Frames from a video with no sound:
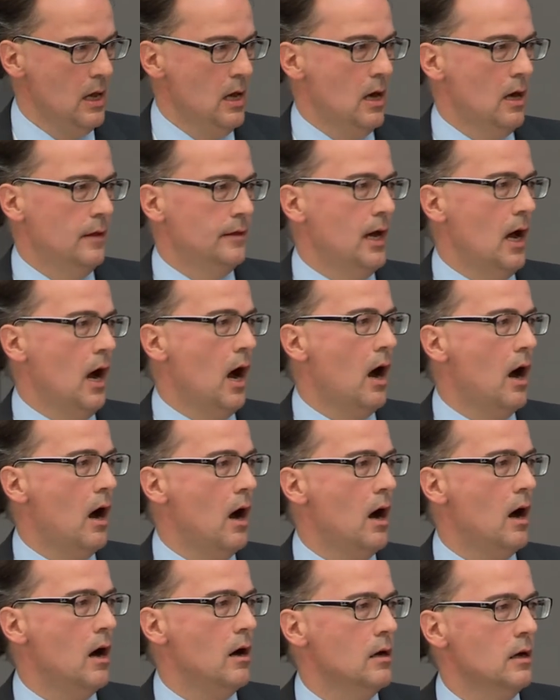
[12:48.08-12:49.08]
There
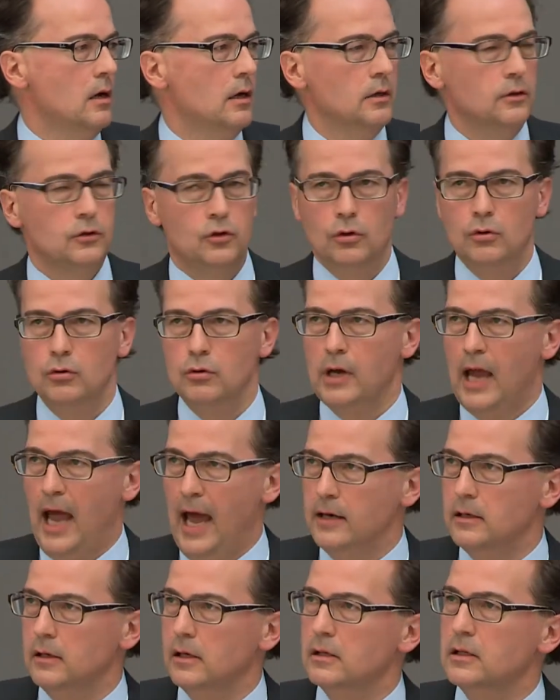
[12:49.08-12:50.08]
are 2
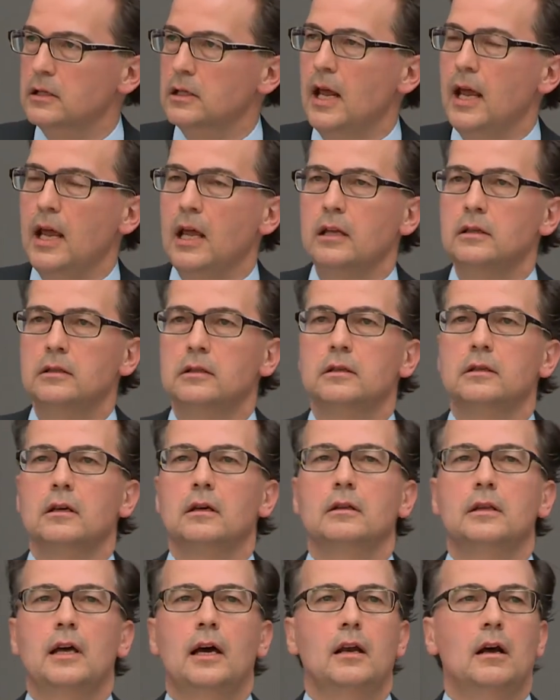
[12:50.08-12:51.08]
candidate states
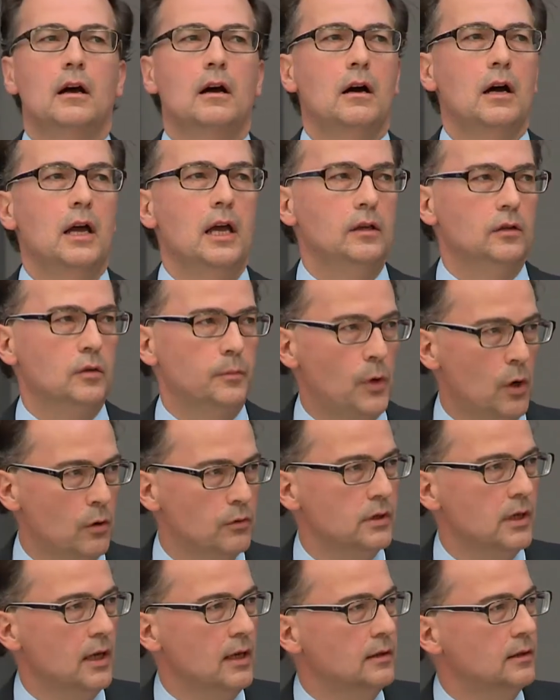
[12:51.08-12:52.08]
that are in the
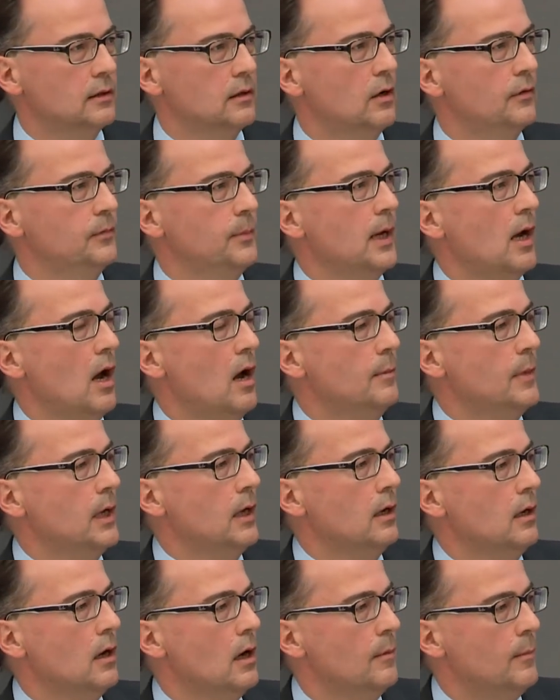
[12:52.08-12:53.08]
process of
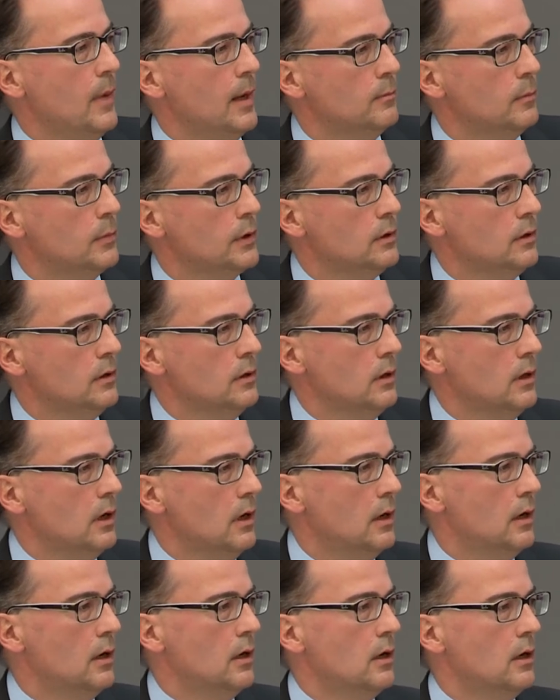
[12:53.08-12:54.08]
becoming a member,
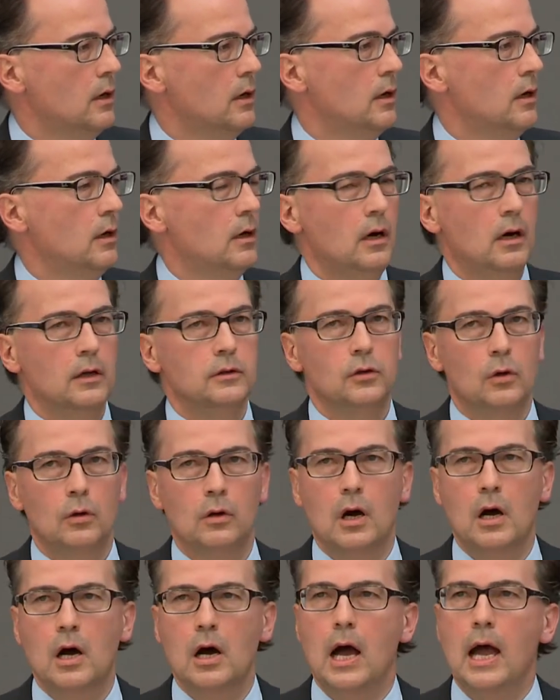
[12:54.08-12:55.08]

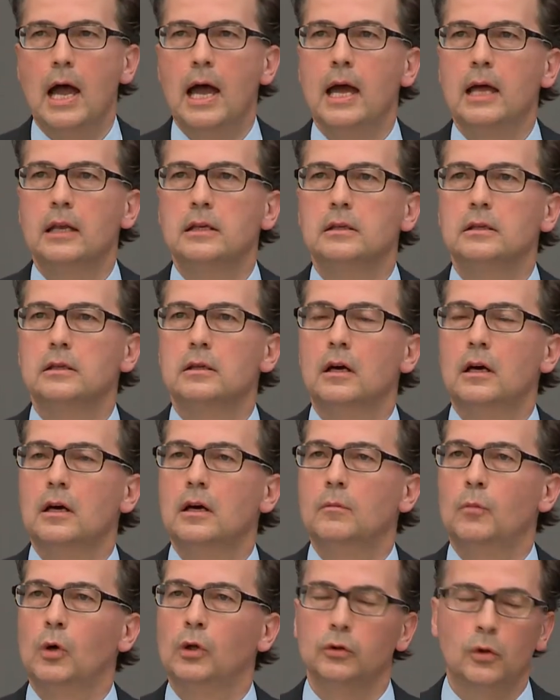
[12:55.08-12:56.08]
Andorra and
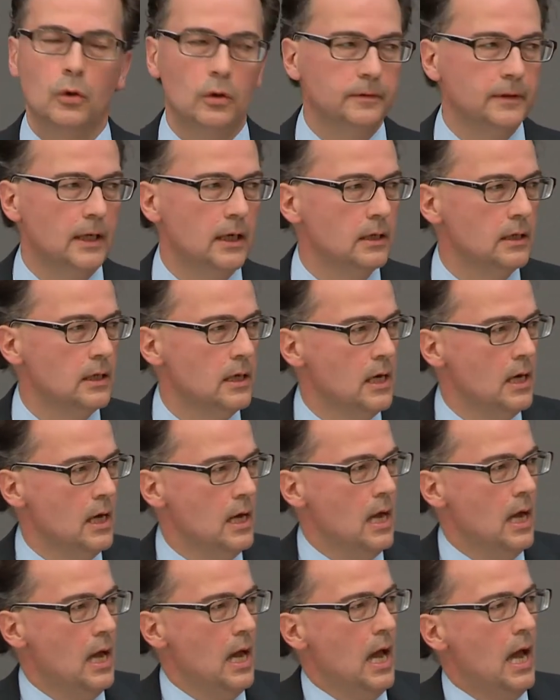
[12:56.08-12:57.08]
Moldova.
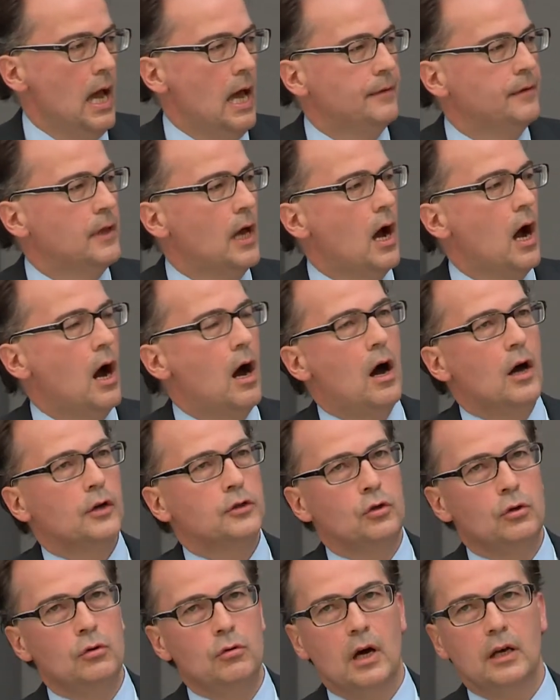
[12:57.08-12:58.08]
There are
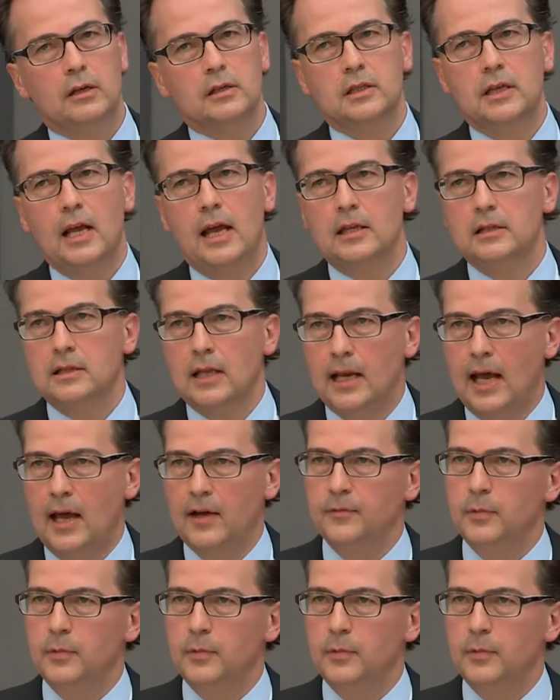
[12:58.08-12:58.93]
2 other states that have been